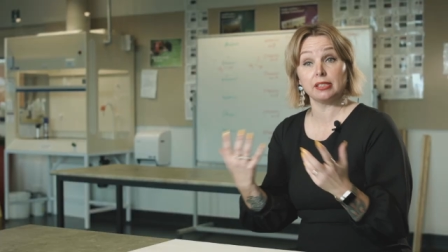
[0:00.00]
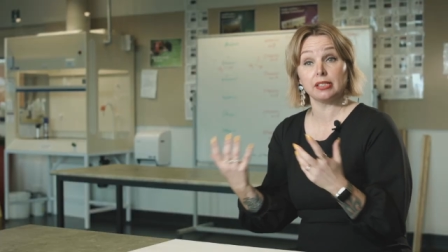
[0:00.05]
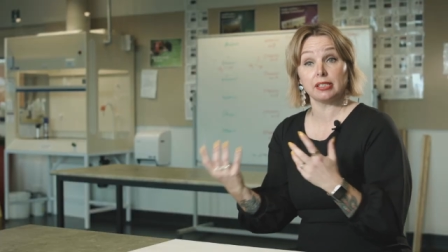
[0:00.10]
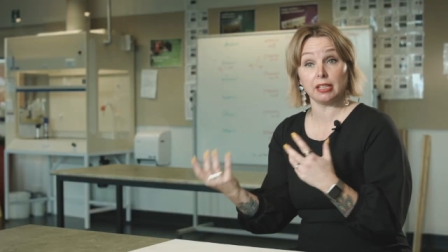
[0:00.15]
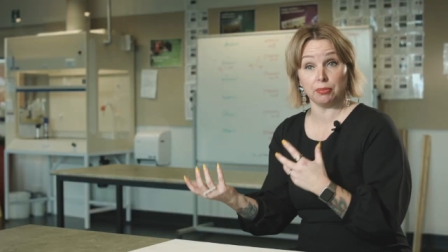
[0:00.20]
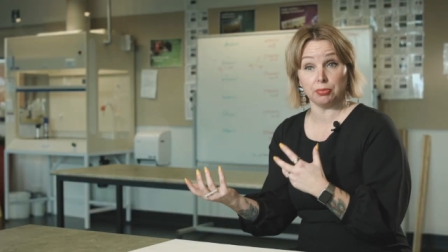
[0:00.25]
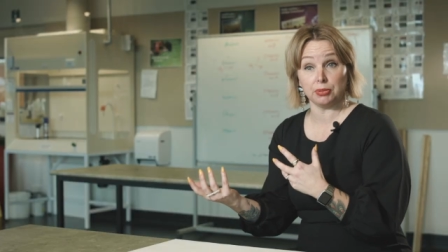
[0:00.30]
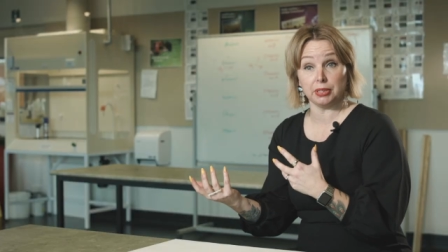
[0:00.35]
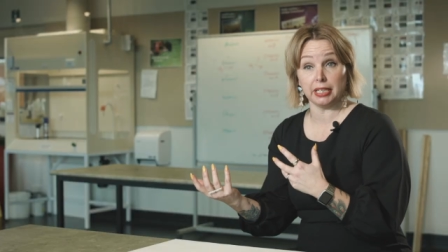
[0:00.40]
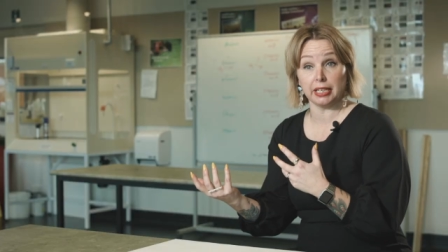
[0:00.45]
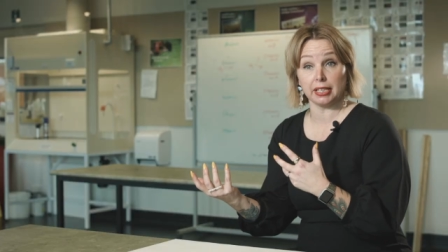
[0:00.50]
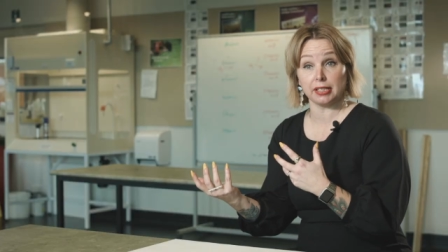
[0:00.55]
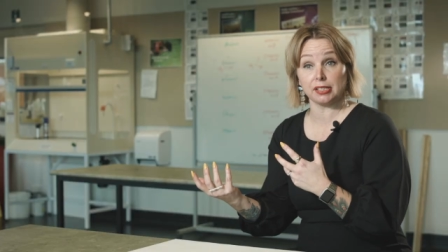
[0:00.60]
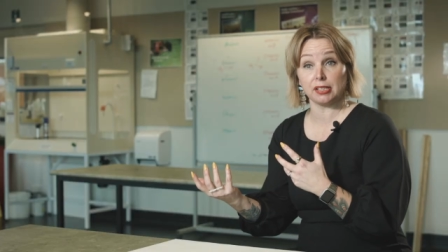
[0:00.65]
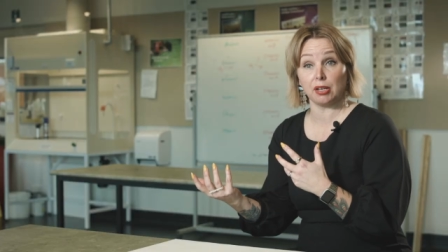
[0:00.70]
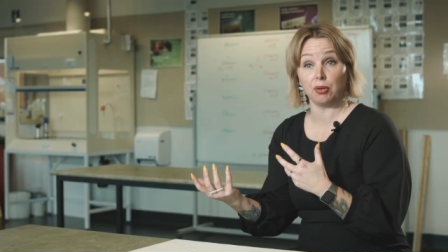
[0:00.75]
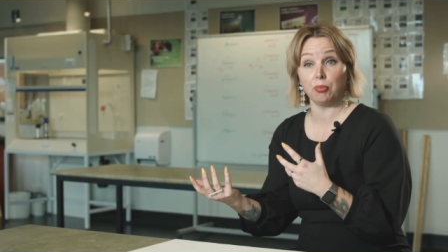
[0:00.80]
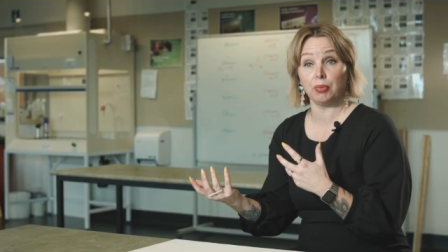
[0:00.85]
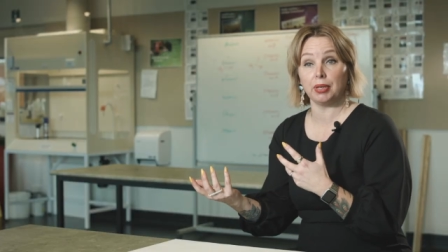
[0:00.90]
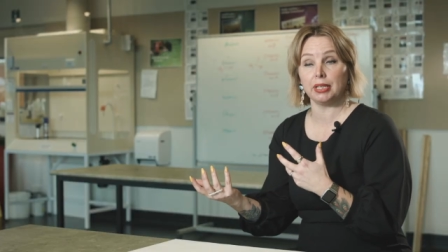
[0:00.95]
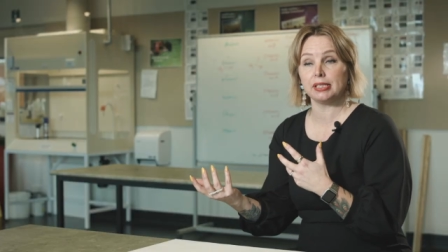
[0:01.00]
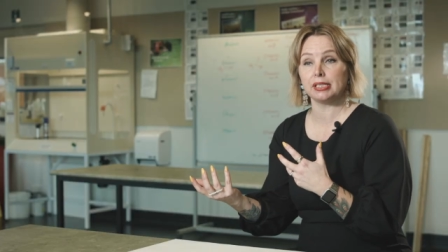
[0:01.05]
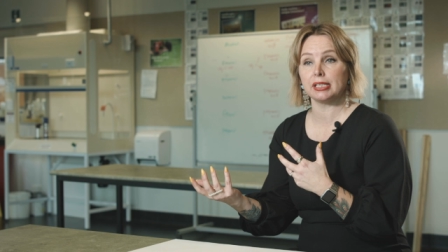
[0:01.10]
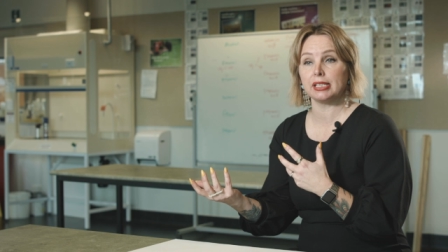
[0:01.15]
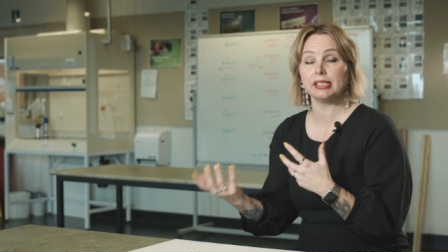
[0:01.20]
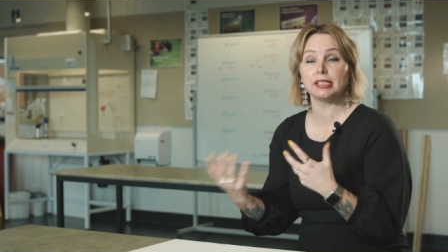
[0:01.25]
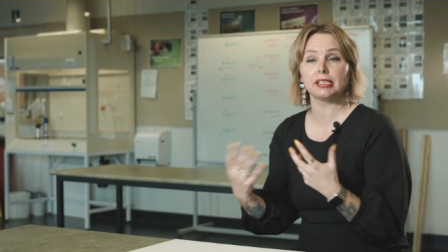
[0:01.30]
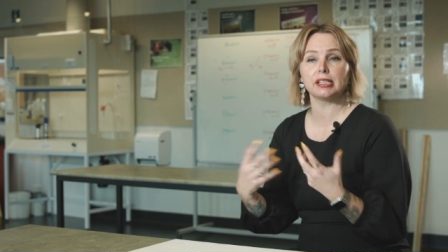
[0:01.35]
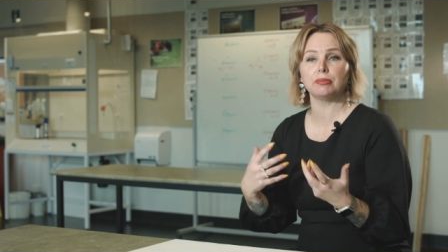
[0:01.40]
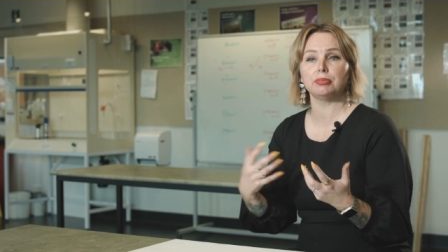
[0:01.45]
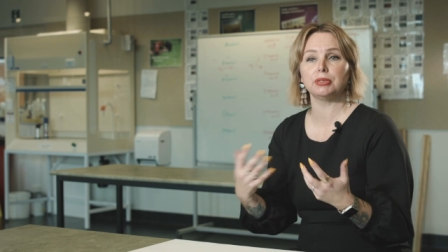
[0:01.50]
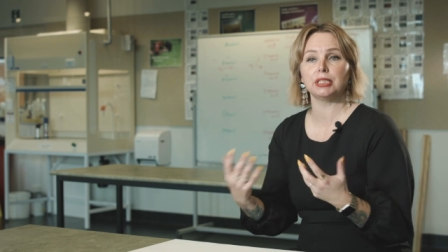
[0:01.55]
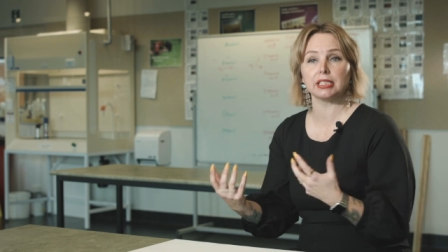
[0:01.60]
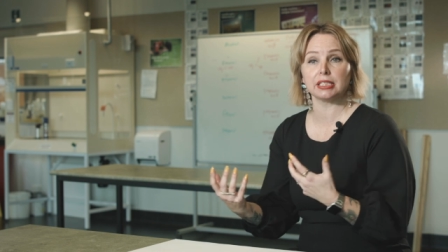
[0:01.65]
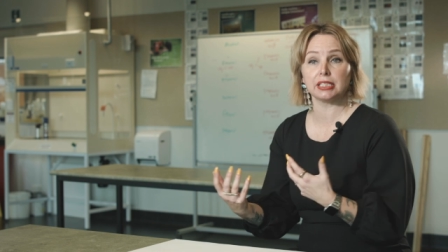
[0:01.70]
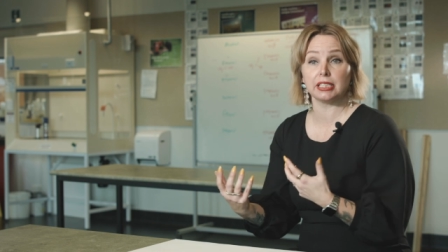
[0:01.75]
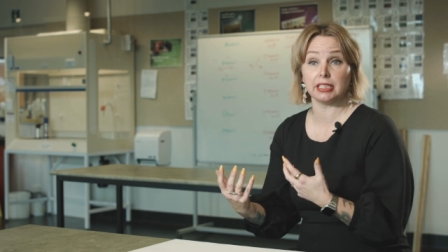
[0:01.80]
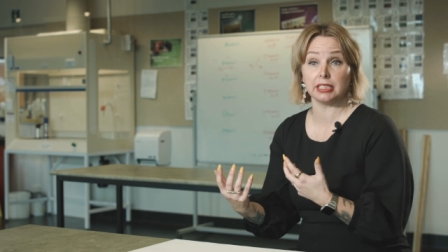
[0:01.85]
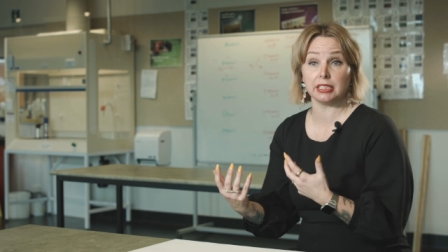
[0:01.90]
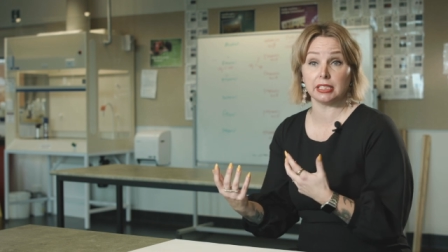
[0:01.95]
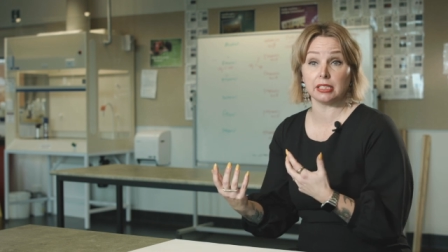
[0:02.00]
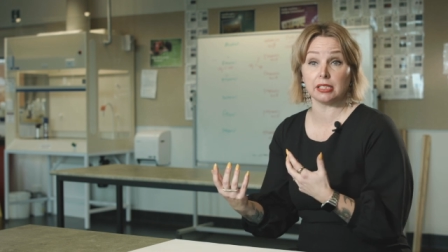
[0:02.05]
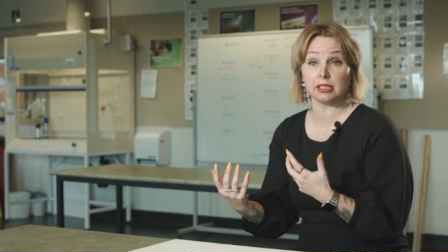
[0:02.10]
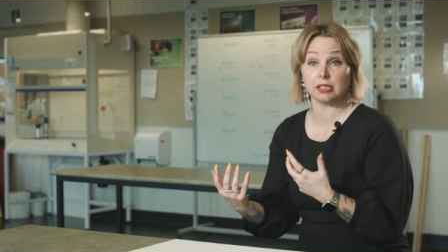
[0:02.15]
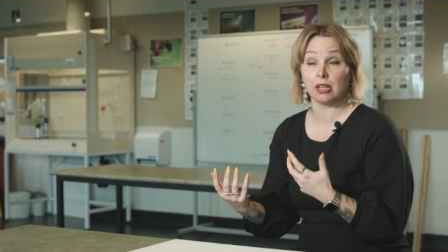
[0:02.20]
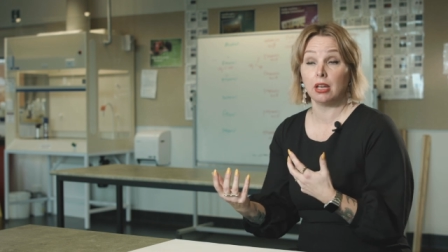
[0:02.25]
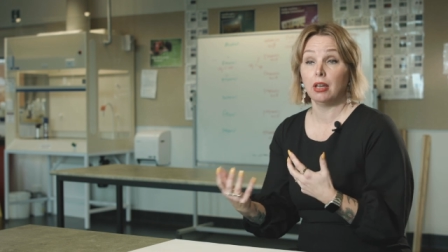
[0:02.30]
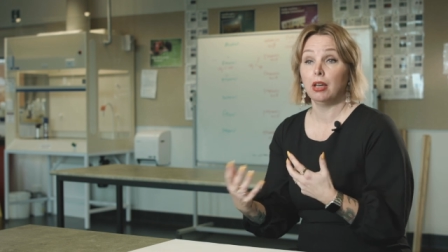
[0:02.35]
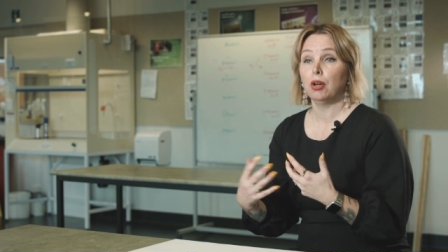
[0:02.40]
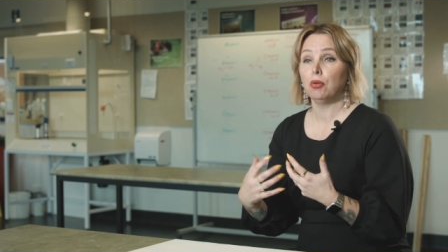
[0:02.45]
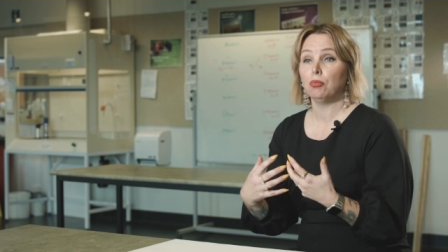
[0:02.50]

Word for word: subjects and we see subject teachers